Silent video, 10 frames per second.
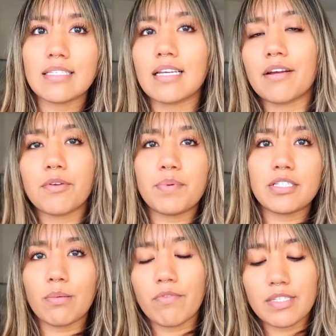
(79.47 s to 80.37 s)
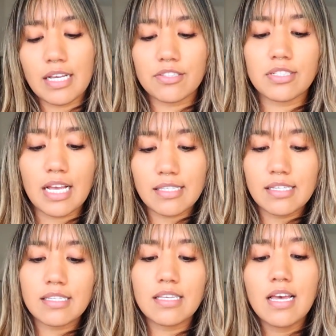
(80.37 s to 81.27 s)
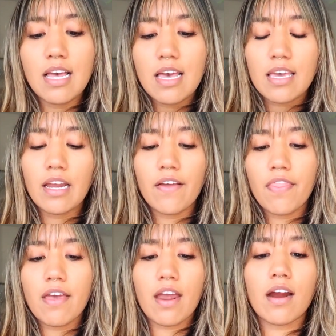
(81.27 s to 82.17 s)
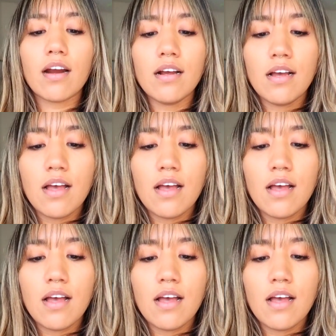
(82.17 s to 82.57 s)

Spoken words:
Like I repeat some of these exercises here and there.